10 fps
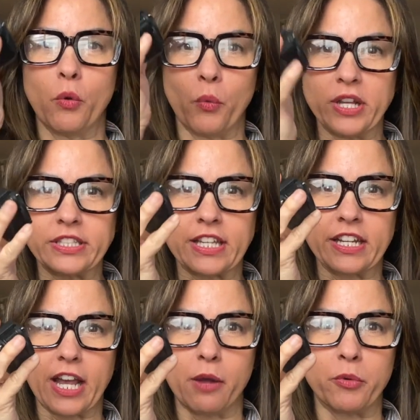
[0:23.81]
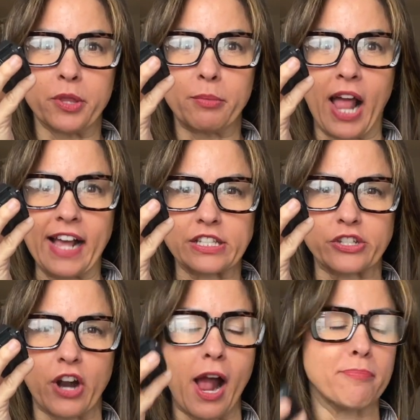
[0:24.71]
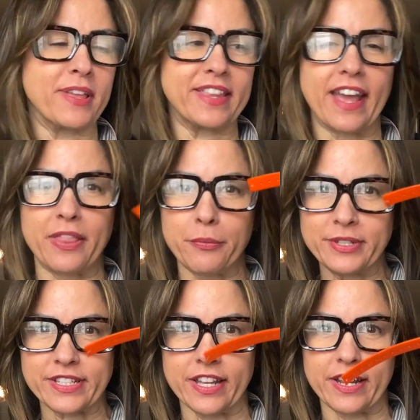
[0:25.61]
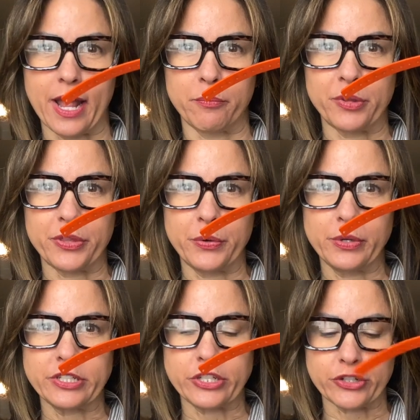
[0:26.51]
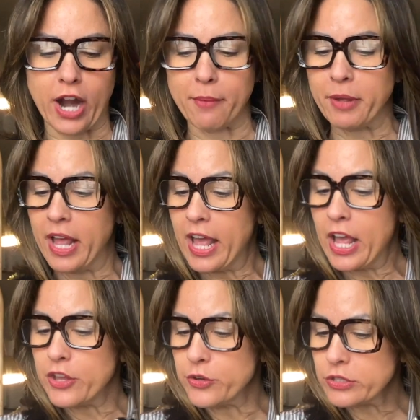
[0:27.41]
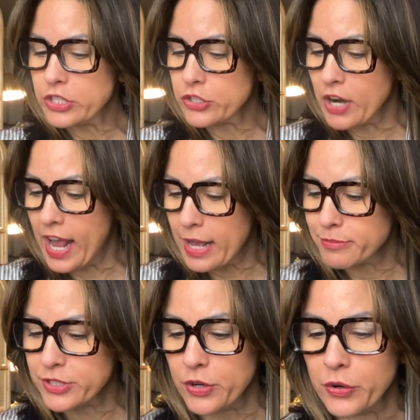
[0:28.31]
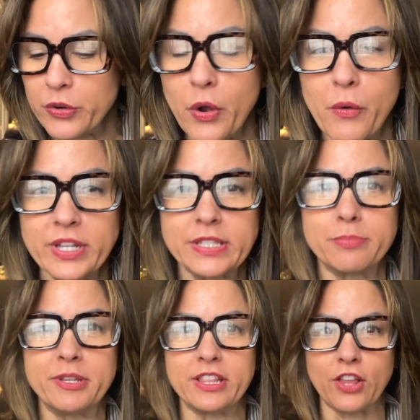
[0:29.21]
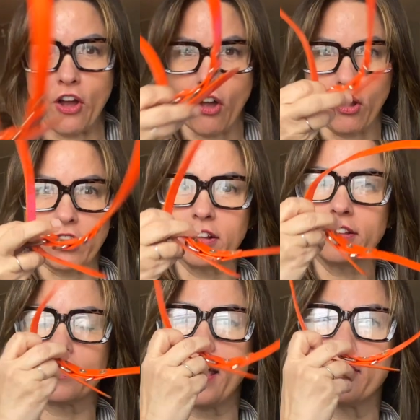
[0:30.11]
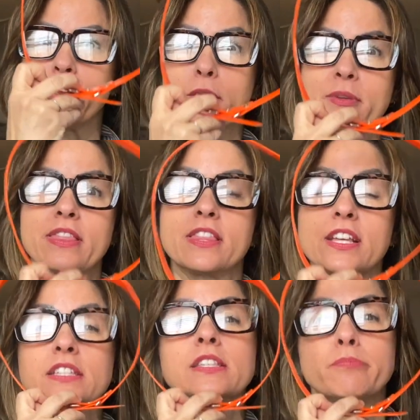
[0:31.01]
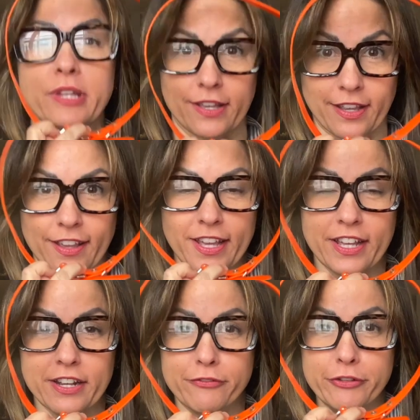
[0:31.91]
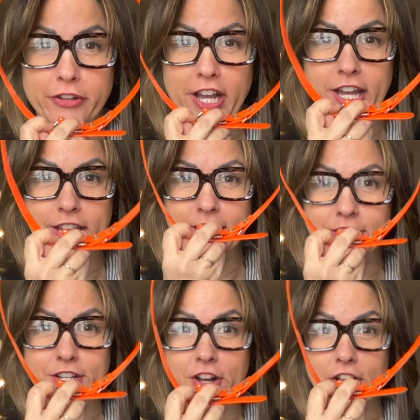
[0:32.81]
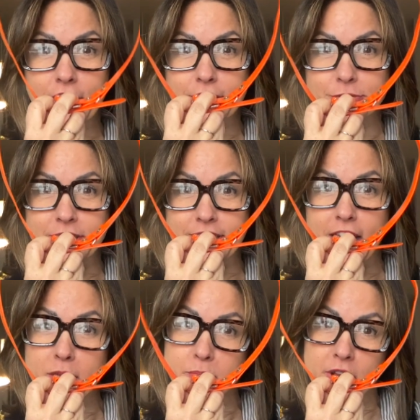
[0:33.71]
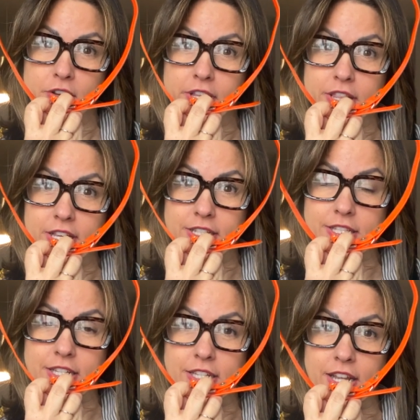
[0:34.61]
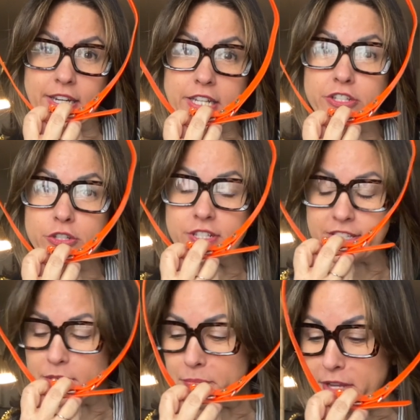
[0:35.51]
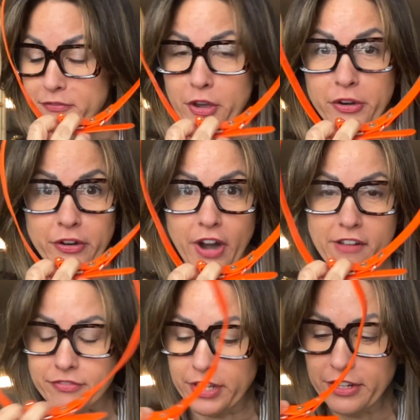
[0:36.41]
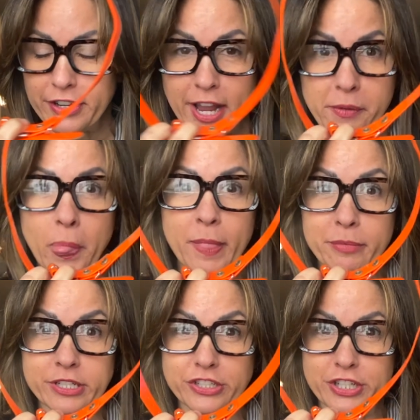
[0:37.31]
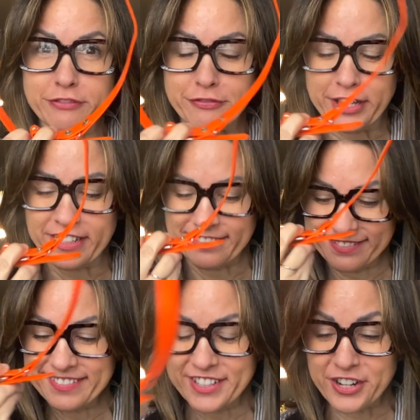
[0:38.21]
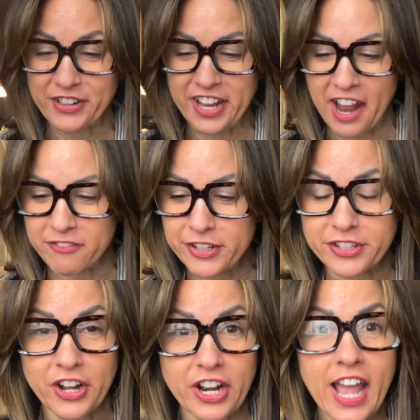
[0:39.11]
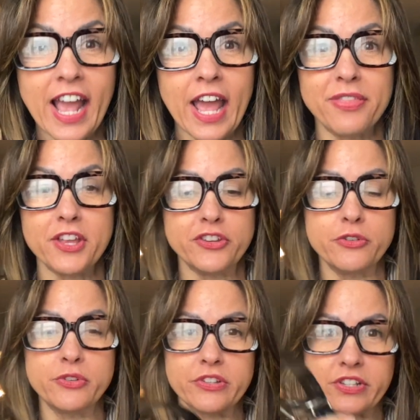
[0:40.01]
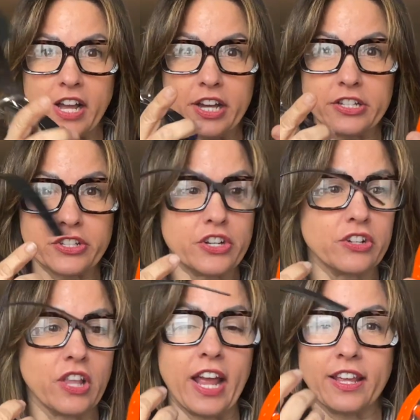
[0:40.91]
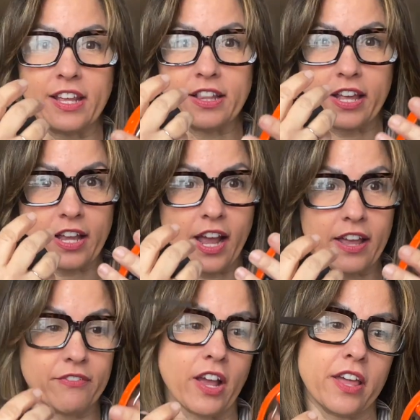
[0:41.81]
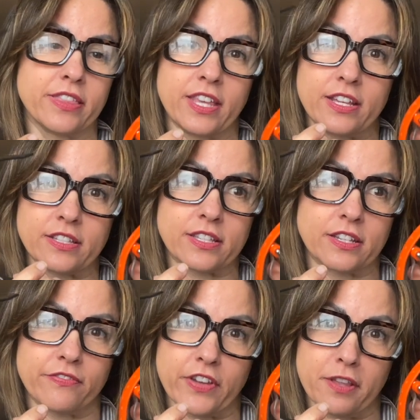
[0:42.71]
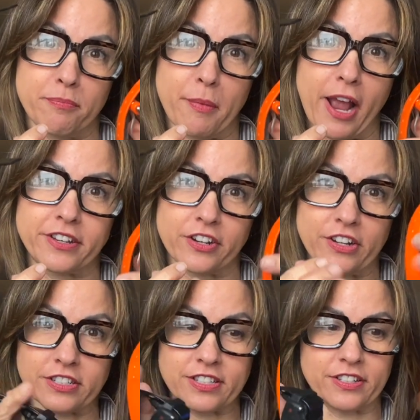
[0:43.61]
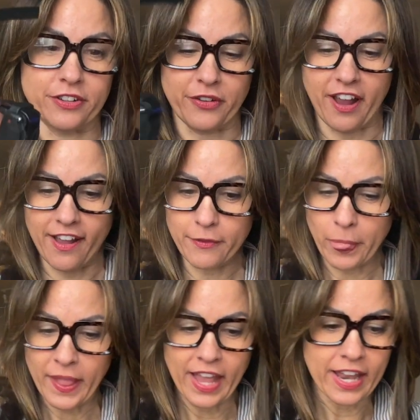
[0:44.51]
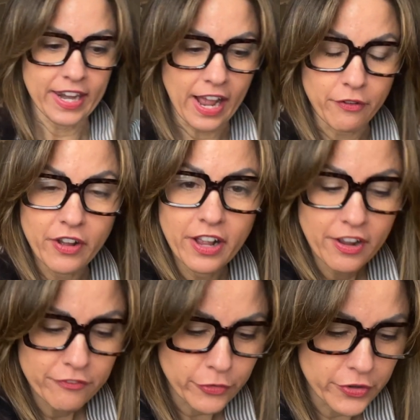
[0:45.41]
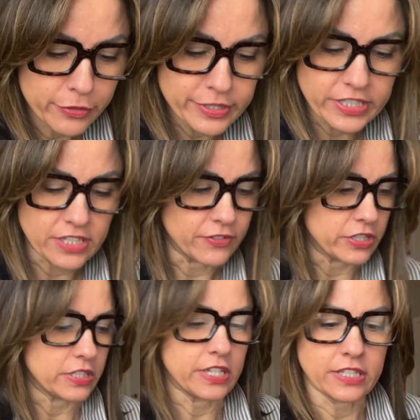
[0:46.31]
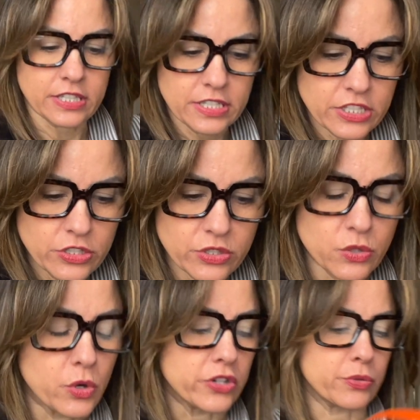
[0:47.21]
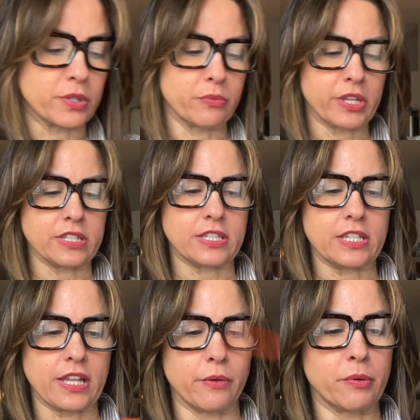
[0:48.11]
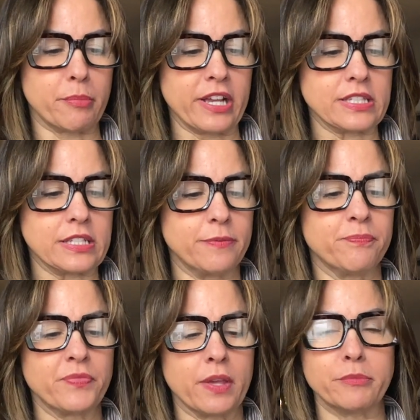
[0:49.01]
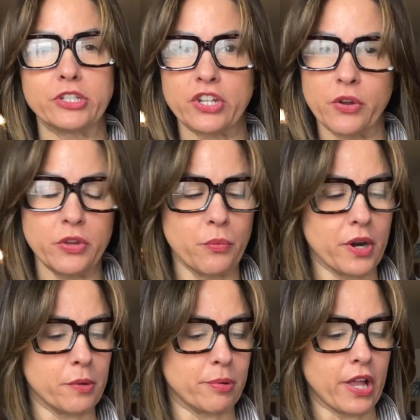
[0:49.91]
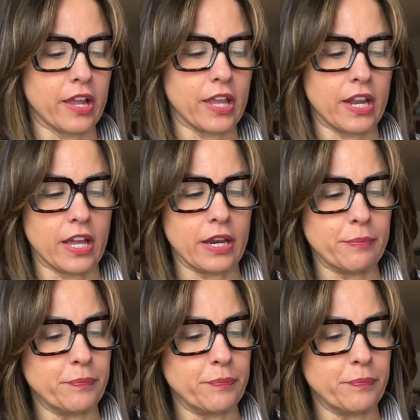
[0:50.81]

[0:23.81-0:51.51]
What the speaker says: One's going to come with the black strap and the other one's going to come with an orange strap. Your straps are going to be long, okay? They're going to be this big. And if you've got a dog with a neck bigger than this, then I need you to send me a photograph, okay? But it should fit nearly every dog, and then you just cut it to your liking, like I have cut these to fit my dogs, okay? Now, for the receivers, yes, let's use the orange one. We can see that one best. Let me show you where to plug it in.